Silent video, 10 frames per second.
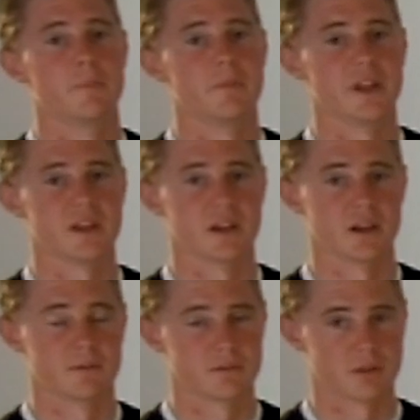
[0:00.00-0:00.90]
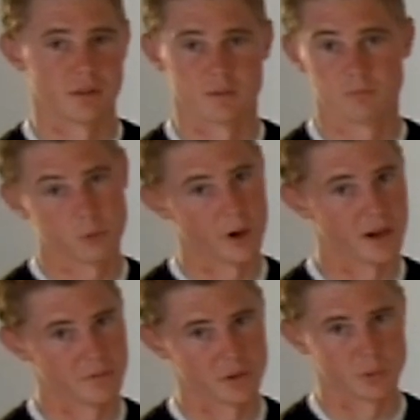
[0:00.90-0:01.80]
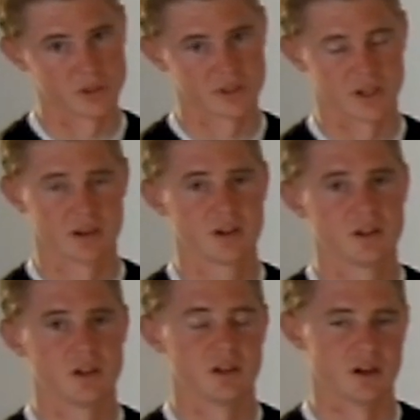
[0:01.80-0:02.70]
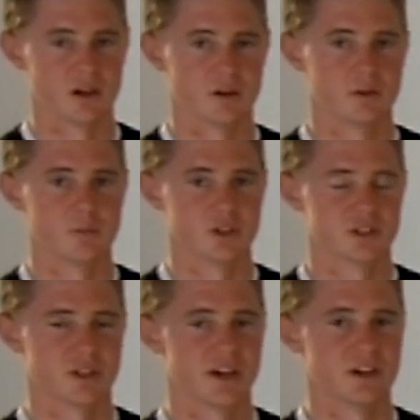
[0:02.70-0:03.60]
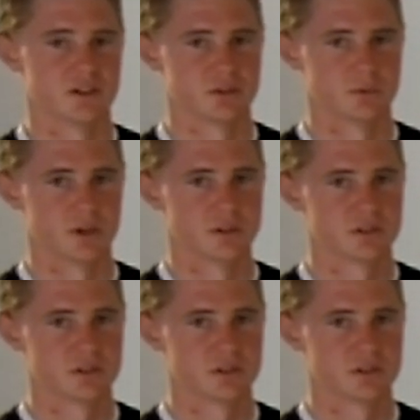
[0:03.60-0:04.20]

making the weight of the wheel set much lighter as well.